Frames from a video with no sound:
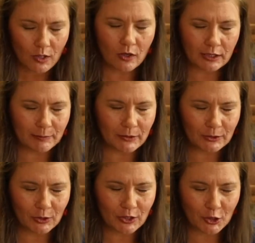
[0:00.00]
oh, it smells
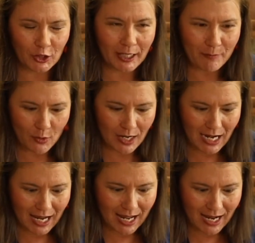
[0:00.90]
so good, creme
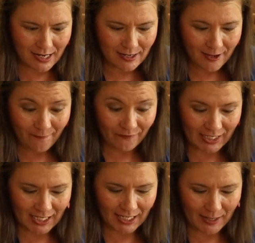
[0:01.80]
brulee,
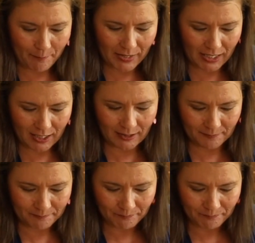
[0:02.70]
vanilla bean.